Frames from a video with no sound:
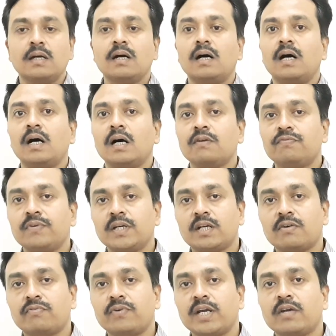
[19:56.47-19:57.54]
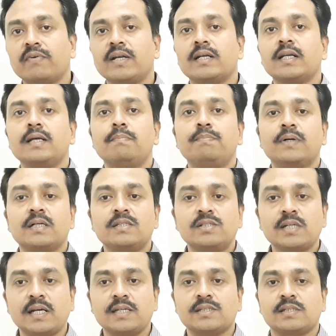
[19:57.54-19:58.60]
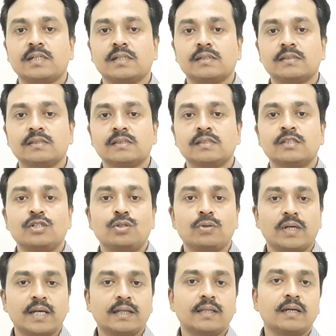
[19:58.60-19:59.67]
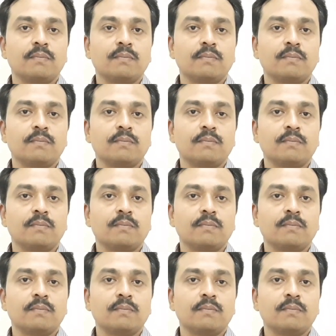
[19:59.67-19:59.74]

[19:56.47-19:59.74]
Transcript: are frequently purchased together